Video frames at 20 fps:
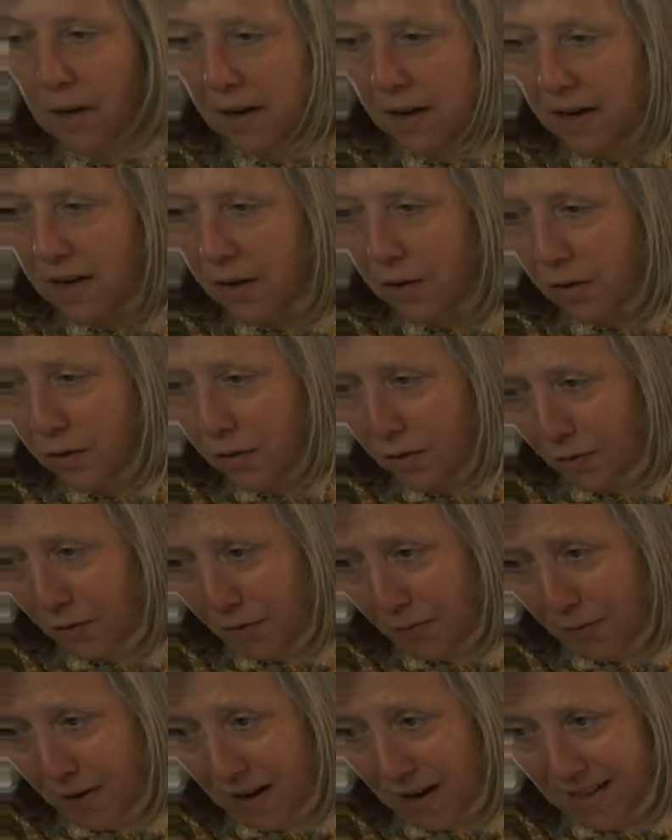but I
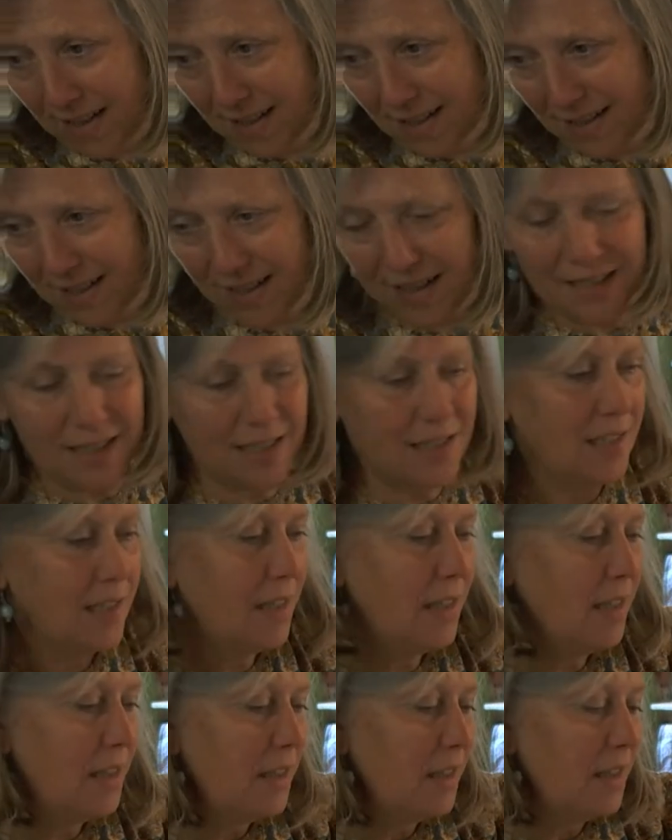couldn't find it.
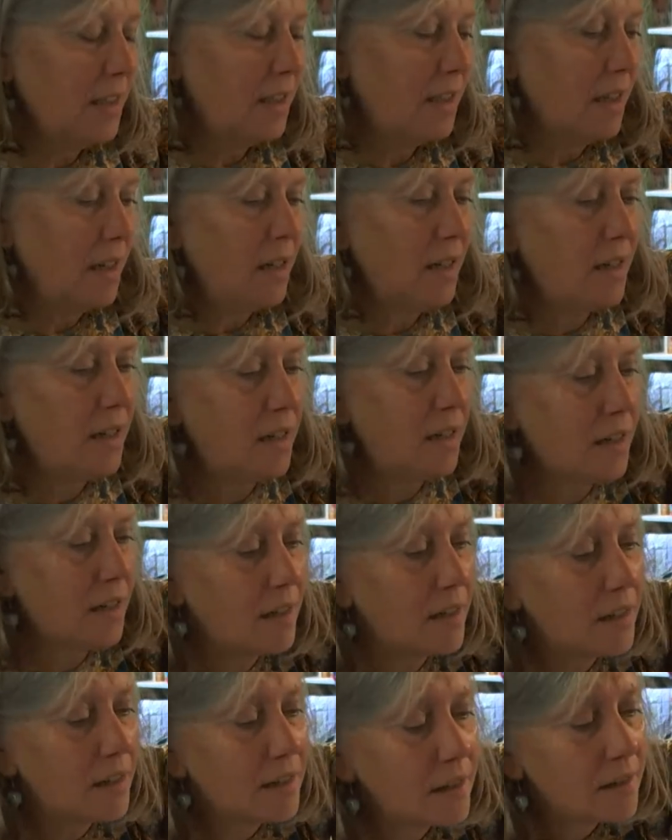
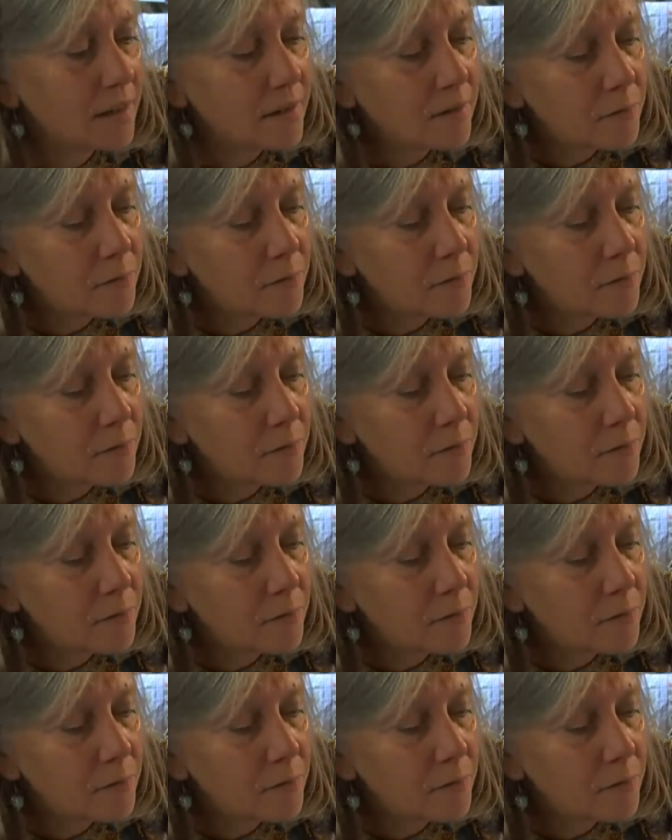Ah,